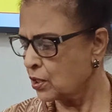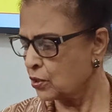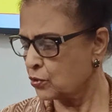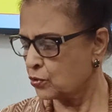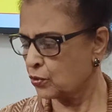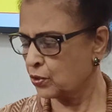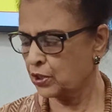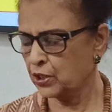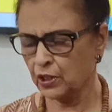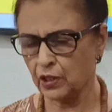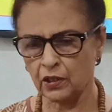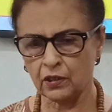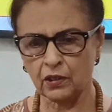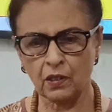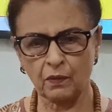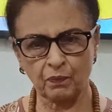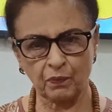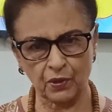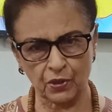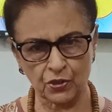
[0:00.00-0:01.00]
So here the
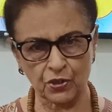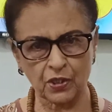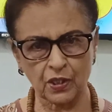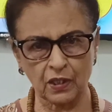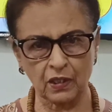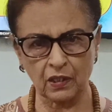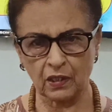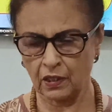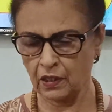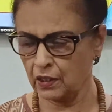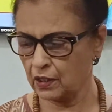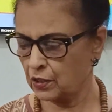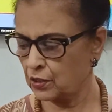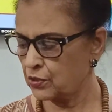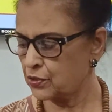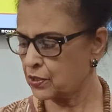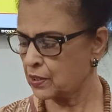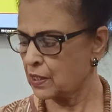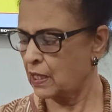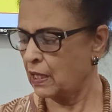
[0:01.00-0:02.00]
person
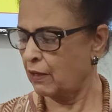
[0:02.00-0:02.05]
is